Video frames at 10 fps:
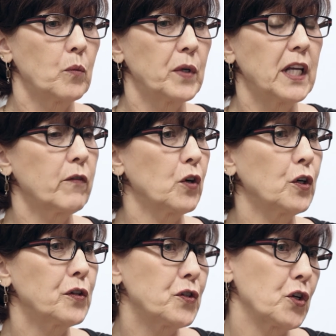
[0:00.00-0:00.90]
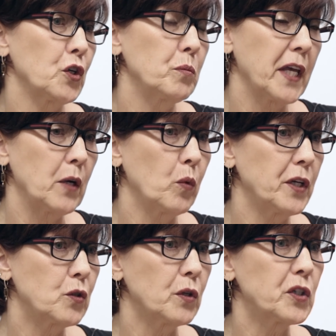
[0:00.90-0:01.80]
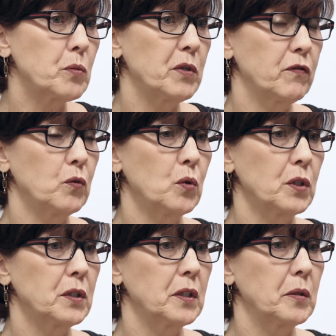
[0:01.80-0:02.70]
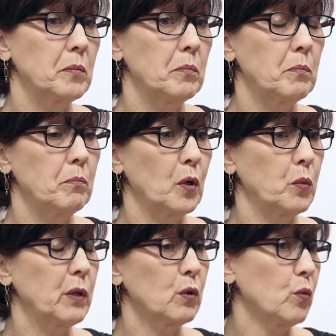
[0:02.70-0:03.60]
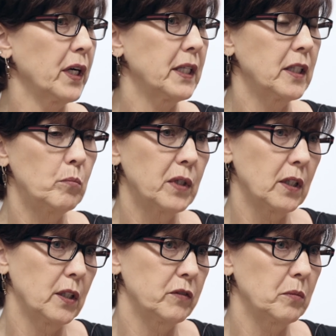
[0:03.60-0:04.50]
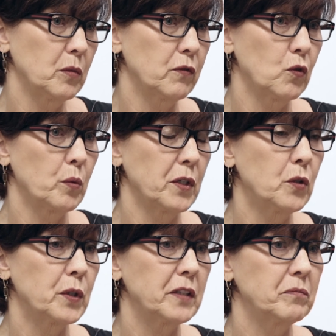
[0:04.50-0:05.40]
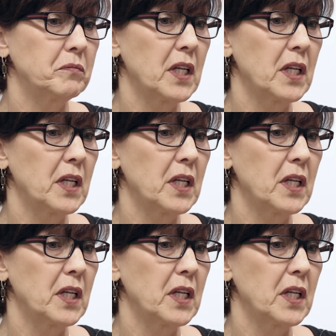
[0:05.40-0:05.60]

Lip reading: We never heard the term gateway drugs before, but we were right in the middle of it before we knew it.